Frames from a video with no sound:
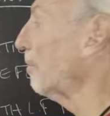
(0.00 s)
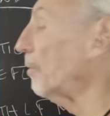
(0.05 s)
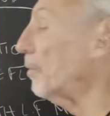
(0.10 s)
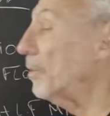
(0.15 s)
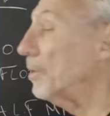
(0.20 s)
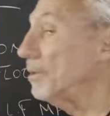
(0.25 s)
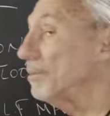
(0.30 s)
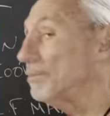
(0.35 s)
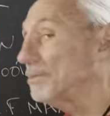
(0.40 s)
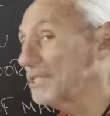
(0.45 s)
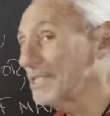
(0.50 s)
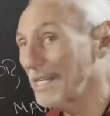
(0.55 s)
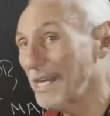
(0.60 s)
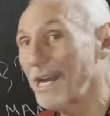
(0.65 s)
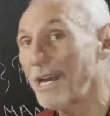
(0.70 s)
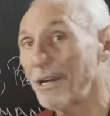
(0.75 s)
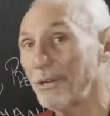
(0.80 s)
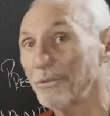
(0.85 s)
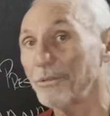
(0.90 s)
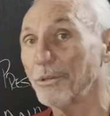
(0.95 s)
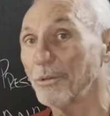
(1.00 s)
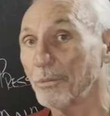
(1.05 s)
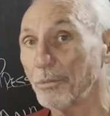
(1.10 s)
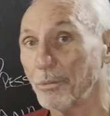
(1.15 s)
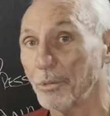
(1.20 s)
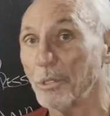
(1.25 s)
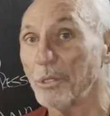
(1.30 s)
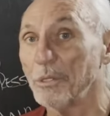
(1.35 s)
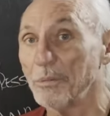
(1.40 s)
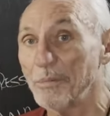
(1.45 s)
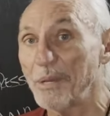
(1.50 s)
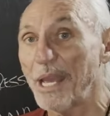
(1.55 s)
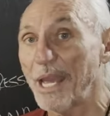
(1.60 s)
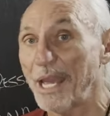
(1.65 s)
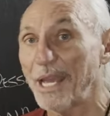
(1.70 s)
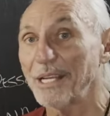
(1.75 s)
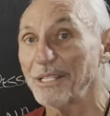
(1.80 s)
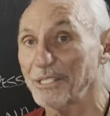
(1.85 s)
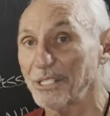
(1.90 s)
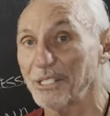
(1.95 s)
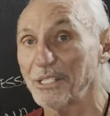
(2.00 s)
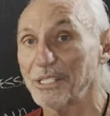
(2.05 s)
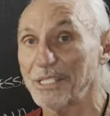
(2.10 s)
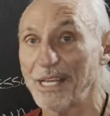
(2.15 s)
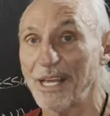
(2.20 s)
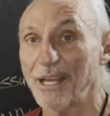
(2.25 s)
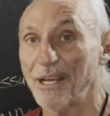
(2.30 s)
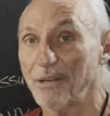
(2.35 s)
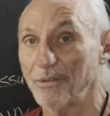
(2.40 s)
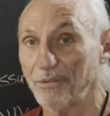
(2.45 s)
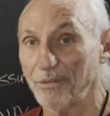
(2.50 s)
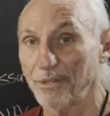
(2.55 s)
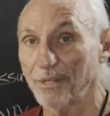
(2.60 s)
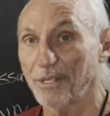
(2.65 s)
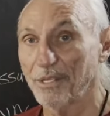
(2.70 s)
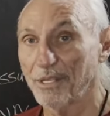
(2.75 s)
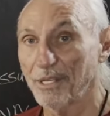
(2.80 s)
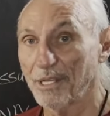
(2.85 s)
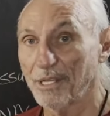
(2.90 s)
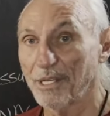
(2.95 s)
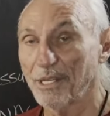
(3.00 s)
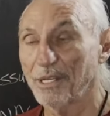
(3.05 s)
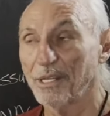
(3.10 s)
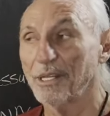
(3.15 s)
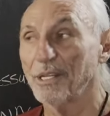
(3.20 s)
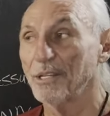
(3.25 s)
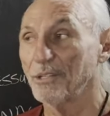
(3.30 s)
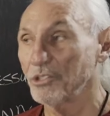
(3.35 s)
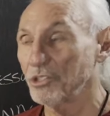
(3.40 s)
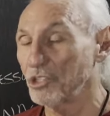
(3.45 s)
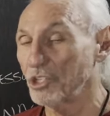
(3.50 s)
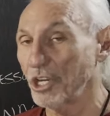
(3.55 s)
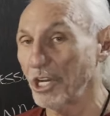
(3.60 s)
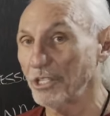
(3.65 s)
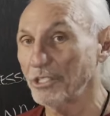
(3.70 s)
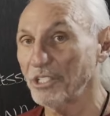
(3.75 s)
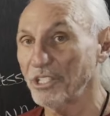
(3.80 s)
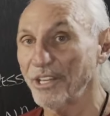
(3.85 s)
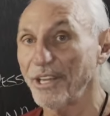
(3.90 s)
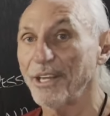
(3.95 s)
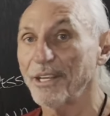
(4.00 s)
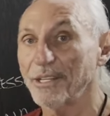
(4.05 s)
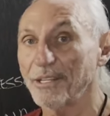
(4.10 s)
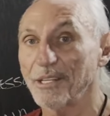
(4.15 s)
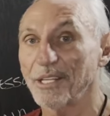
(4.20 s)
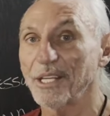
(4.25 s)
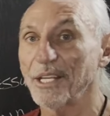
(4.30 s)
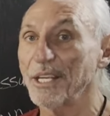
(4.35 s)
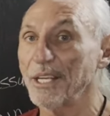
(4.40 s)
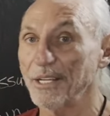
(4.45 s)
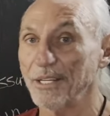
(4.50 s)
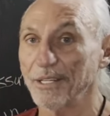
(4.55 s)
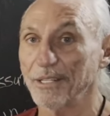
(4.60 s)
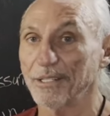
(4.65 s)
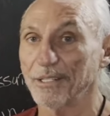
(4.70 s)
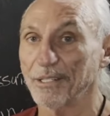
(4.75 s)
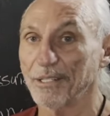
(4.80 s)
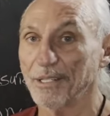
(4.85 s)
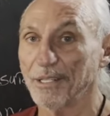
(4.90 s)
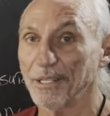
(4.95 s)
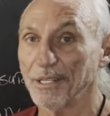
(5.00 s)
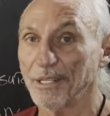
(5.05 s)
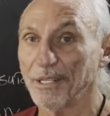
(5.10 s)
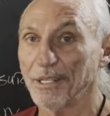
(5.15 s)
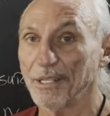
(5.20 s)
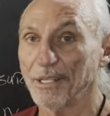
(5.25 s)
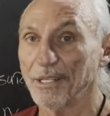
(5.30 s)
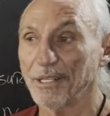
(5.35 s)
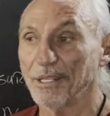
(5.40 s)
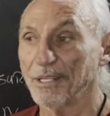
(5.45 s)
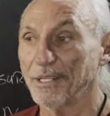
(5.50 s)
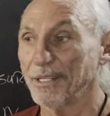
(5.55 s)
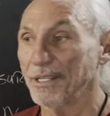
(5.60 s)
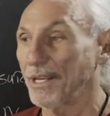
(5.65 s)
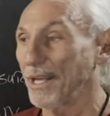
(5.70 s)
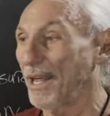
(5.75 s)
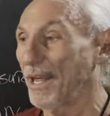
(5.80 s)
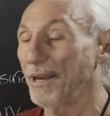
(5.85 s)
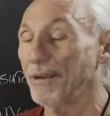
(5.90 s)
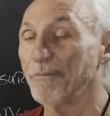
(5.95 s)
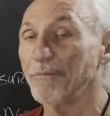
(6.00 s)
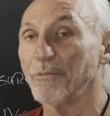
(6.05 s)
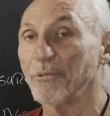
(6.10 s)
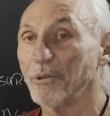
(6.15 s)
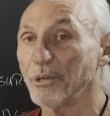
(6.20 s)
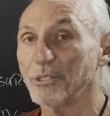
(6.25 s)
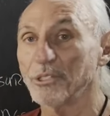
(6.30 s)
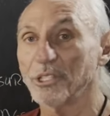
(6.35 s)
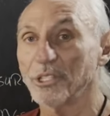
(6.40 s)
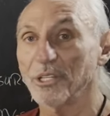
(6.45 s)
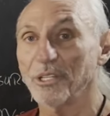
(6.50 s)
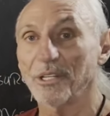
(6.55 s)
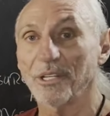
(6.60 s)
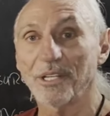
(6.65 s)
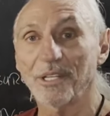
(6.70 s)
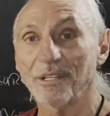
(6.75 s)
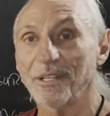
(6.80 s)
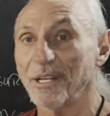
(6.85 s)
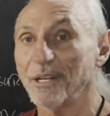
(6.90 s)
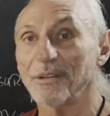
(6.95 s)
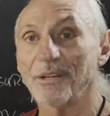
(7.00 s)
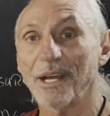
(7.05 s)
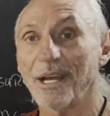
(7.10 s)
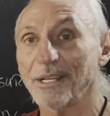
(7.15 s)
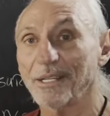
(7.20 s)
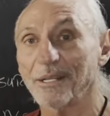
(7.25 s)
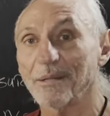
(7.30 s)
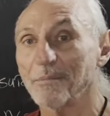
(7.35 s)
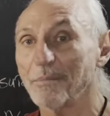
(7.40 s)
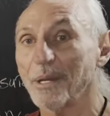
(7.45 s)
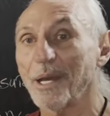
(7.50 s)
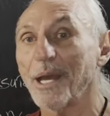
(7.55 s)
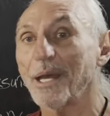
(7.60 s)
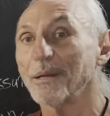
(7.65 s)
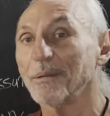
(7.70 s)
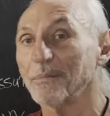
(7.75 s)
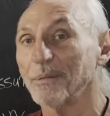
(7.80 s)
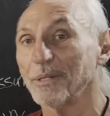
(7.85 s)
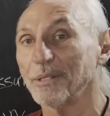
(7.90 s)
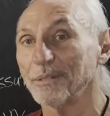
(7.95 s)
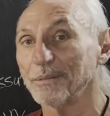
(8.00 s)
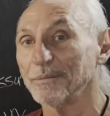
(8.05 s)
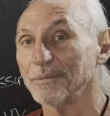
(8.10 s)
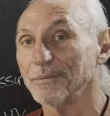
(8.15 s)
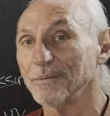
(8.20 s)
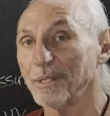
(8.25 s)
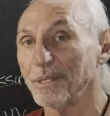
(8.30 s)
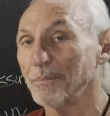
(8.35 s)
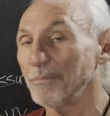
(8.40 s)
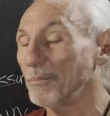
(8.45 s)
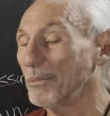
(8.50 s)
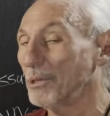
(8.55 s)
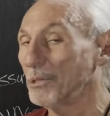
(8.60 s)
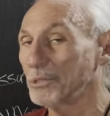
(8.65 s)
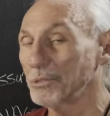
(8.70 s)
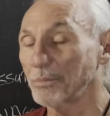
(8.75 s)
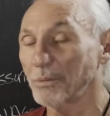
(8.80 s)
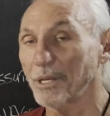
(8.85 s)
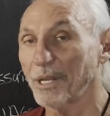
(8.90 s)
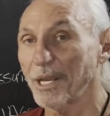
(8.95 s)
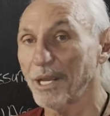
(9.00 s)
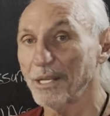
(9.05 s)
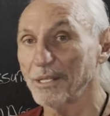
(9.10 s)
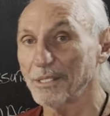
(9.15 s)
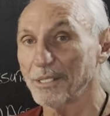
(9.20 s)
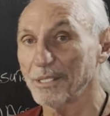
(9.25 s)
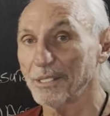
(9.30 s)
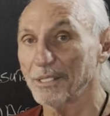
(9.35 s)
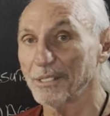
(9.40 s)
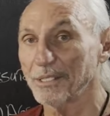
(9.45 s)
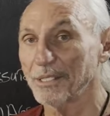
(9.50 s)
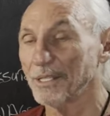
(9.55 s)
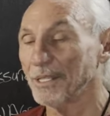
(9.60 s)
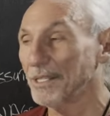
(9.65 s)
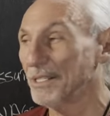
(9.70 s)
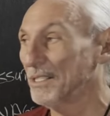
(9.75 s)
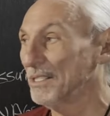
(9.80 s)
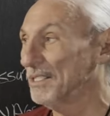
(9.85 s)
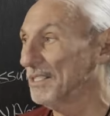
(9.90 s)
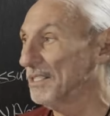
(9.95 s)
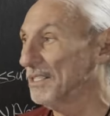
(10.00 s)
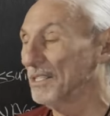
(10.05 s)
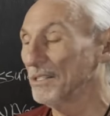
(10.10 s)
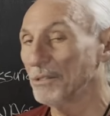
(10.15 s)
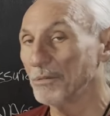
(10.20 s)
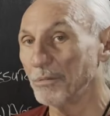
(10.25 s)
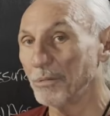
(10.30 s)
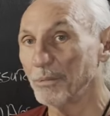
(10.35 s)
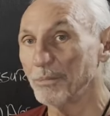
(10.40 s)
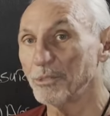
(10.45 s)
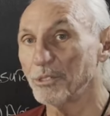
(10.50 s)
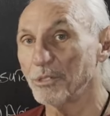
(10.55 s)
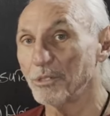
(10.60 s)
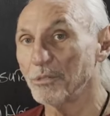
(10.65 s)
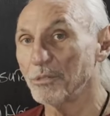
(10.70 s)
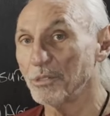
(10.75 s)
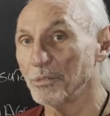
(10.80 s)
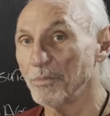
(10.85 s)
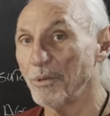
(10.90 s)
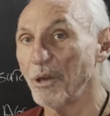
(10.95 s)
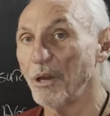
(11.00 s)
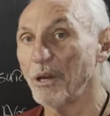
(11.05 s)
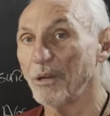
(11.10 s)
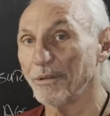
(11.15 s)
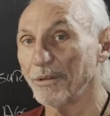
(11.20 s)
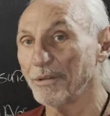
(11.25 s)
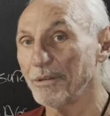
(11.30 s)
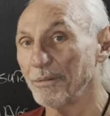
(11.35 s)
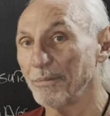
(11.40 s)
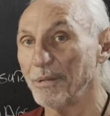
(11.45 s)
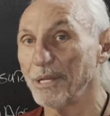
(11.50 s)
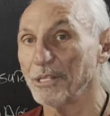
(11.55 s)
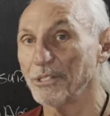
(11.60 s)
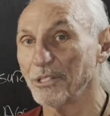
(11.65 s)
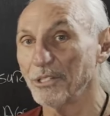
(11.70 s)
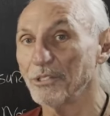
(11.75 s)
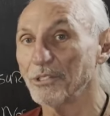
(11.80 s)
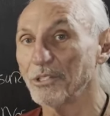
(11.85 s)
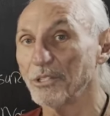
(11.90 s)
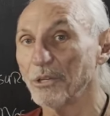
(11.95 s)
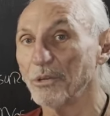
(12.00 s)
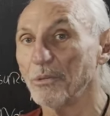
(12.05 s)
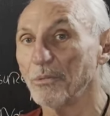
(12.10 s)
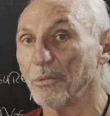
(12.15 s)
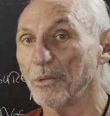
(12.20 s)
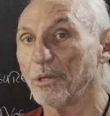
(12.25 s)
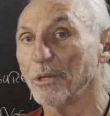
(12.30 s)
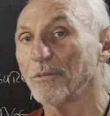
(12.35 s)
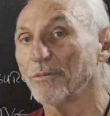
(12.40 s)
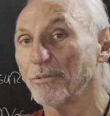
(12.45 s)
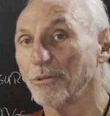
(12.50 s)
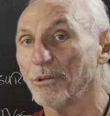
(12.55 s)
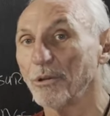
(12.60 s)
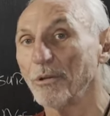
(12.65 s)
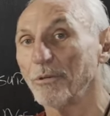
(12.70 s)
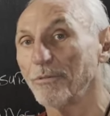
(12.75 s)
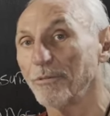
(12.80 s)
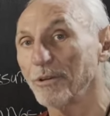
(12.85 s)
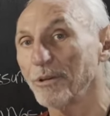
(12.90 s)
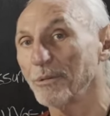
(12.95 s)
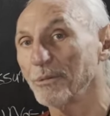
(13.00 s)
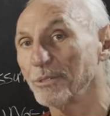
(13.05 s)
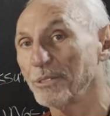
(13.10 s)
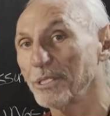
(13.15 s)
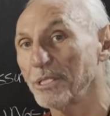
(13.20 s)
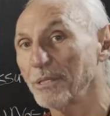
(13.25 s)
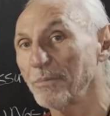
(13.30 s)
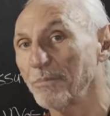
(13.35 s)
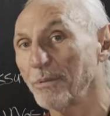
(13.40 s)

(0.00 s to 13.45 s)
room sound. The room has a sound, just like the gear. And unfortunately, they're not compatible in most cases. The room's too small. The dimensions don't work for low-frequency